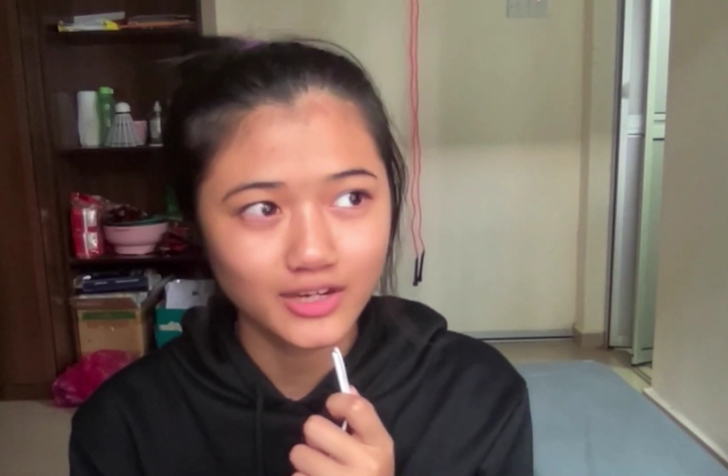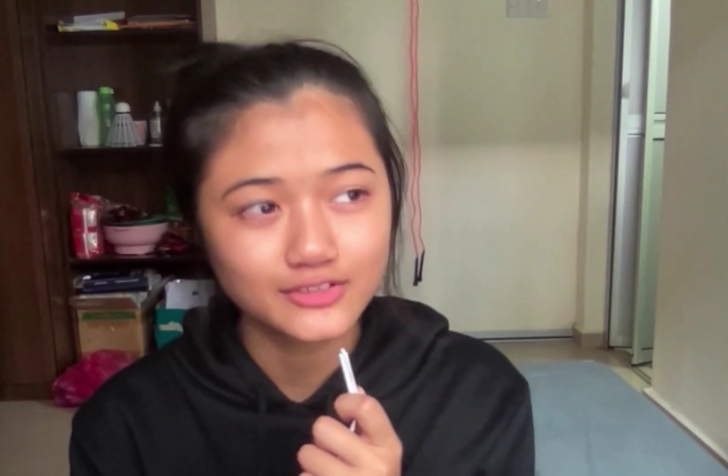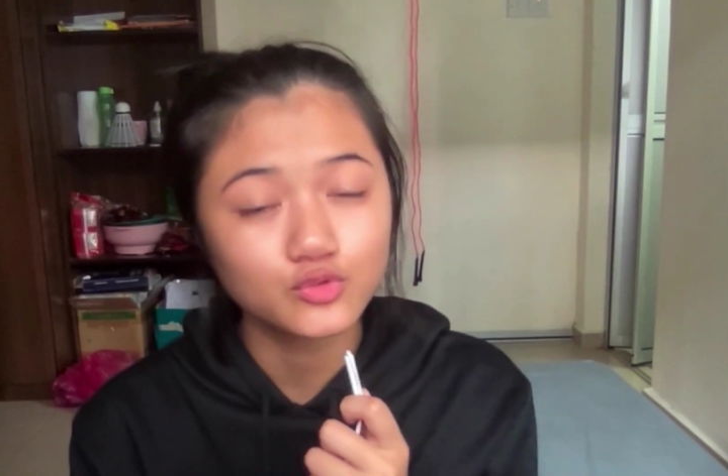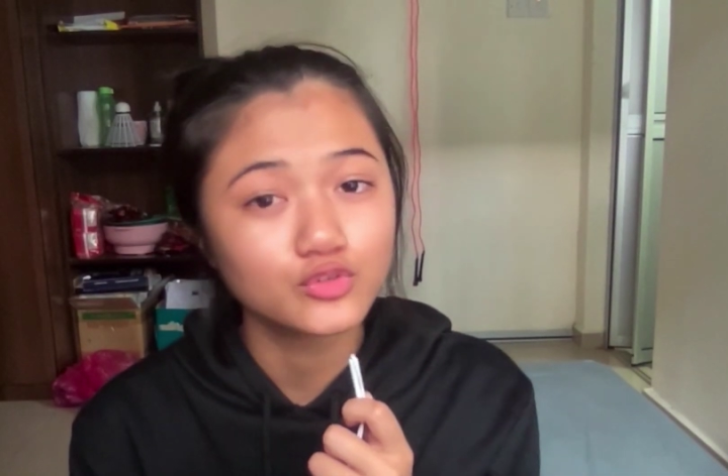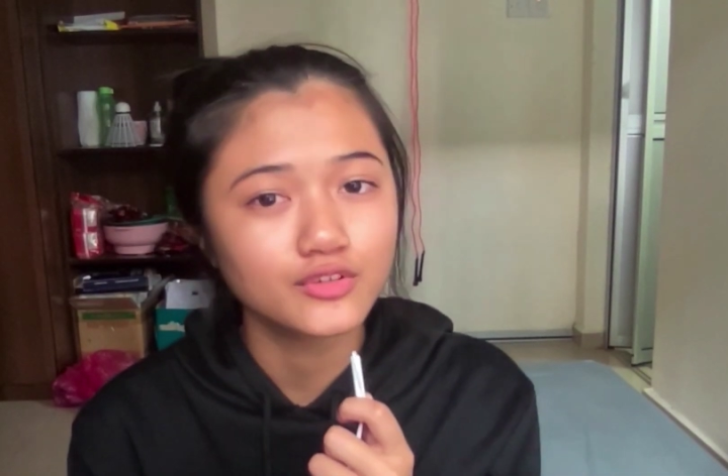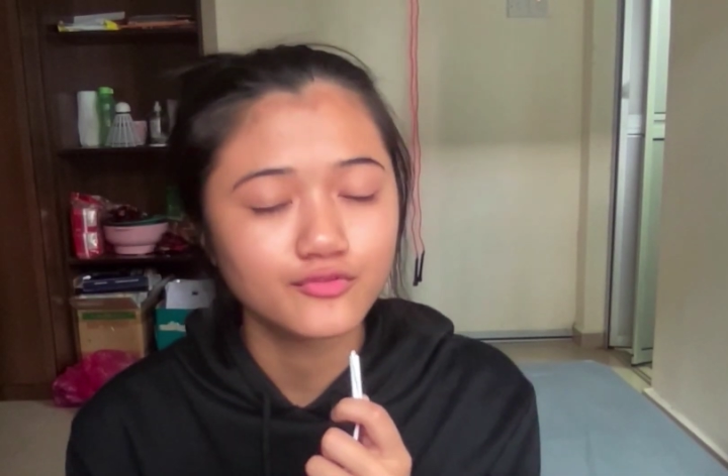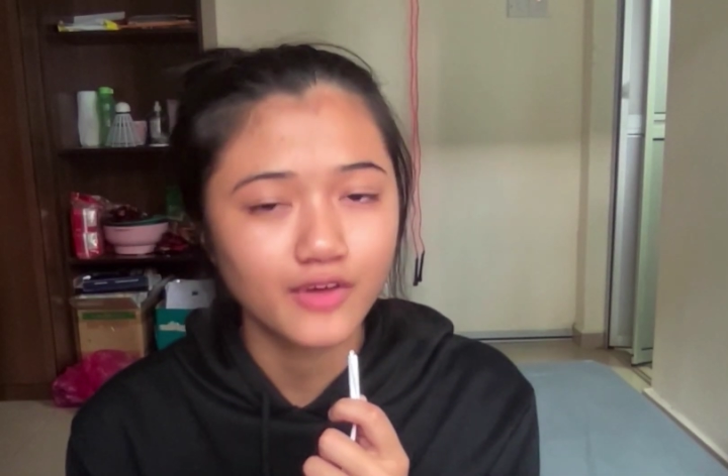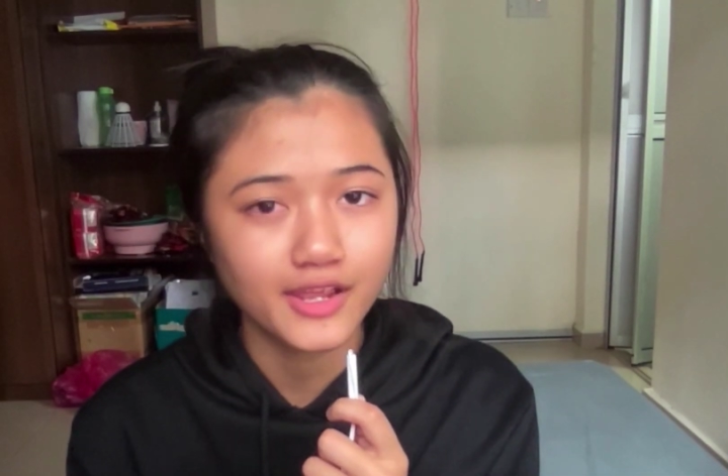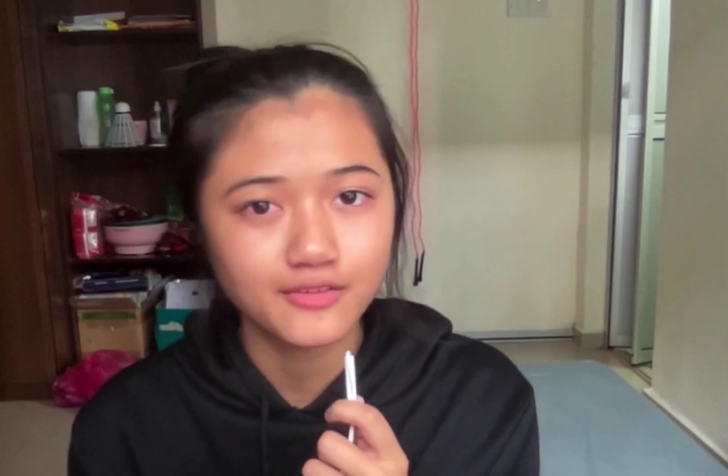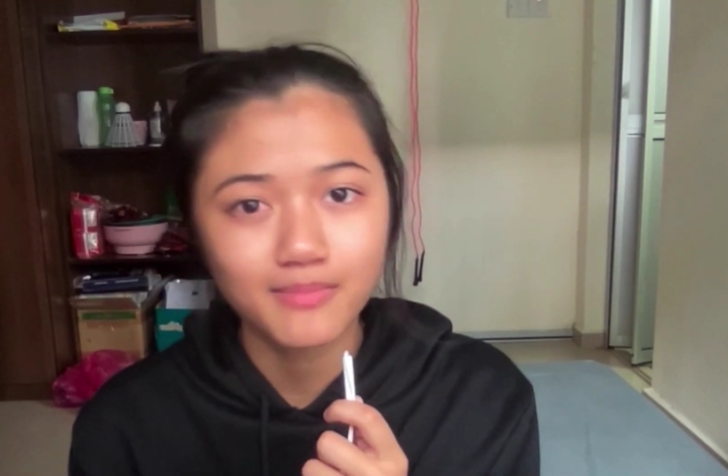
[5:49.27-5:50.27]
guys couldn't
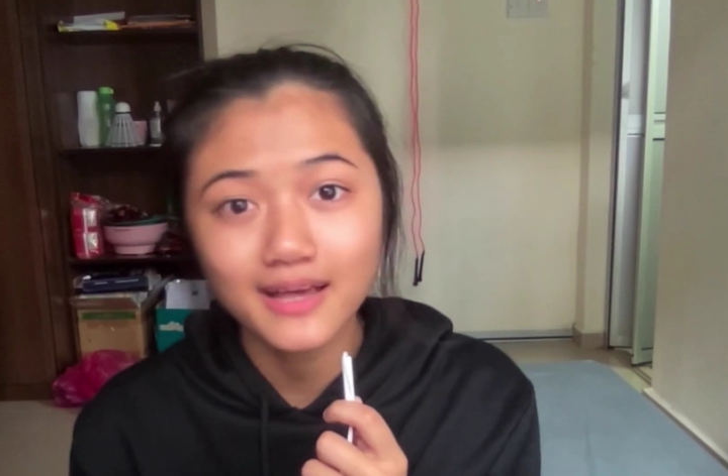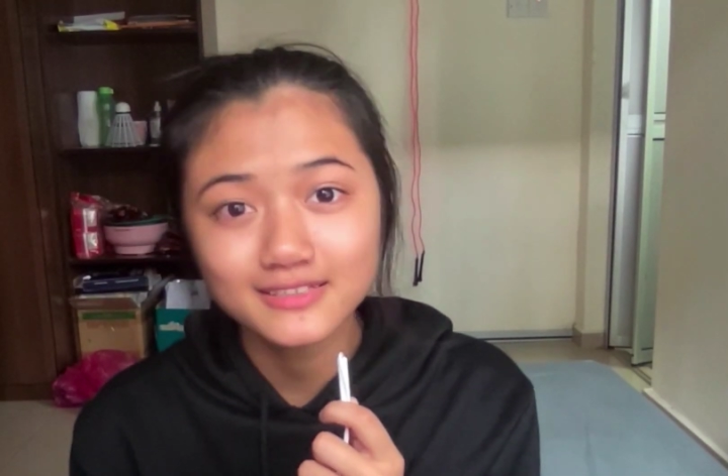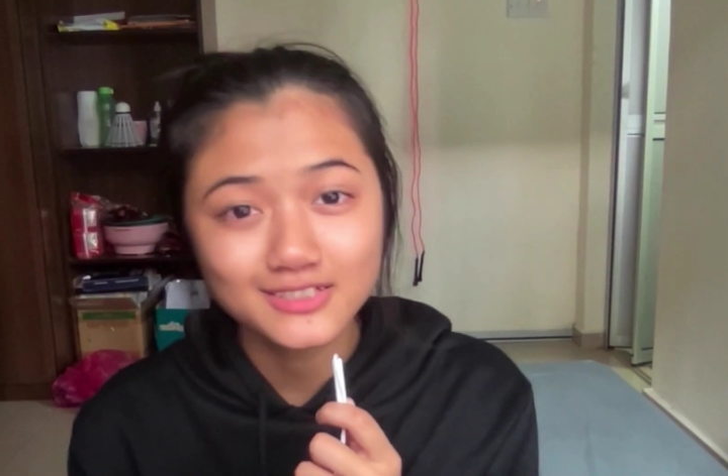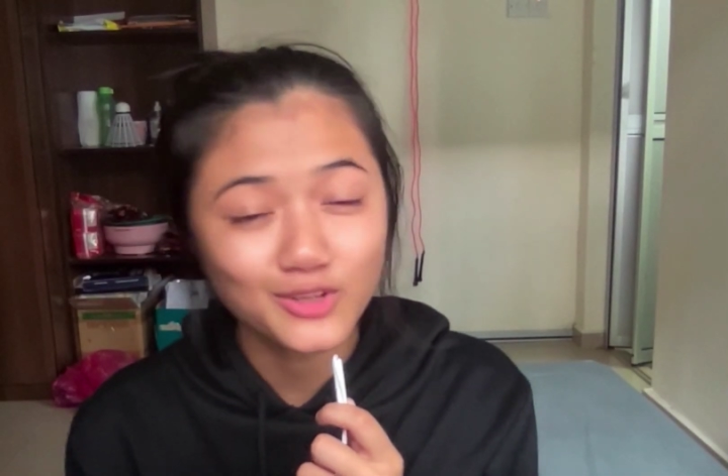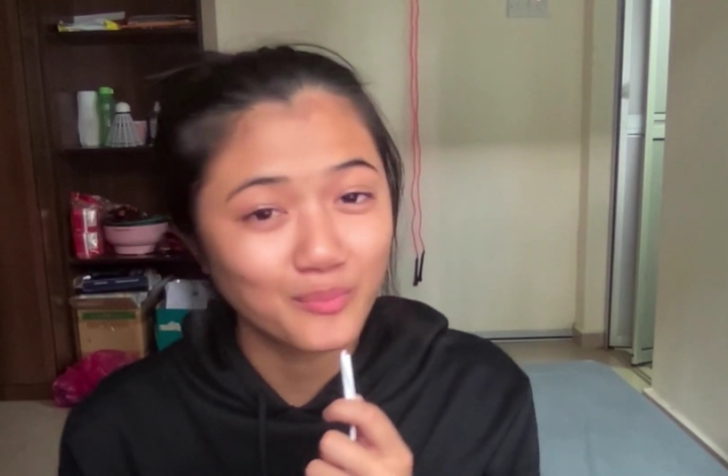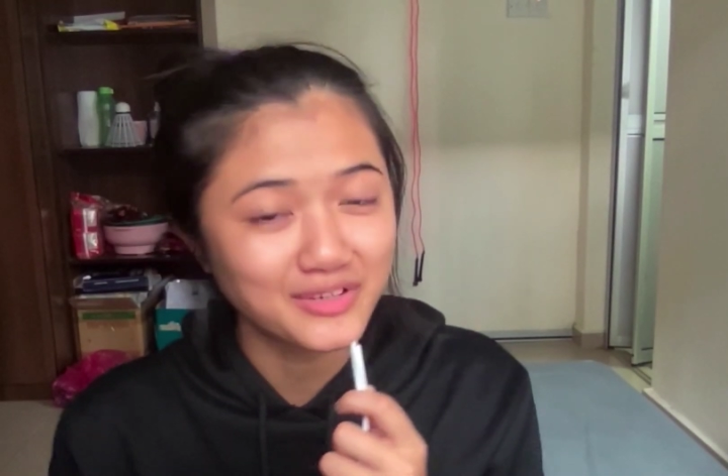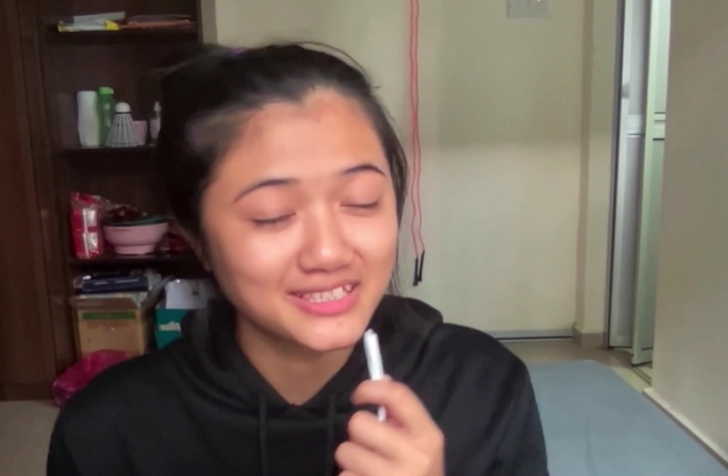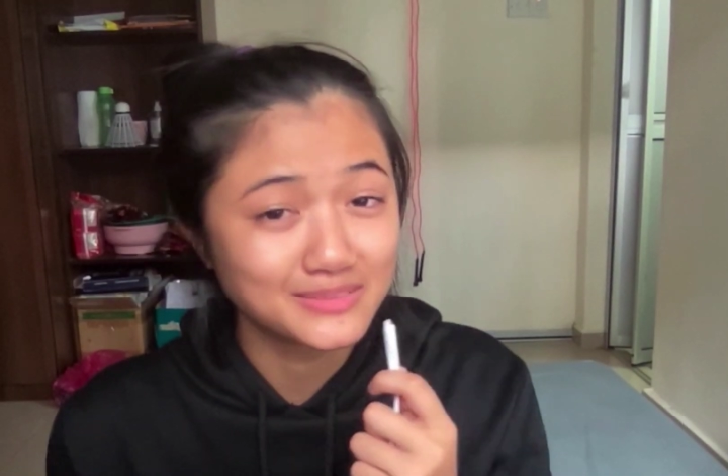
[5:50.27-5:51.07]
find the past year topical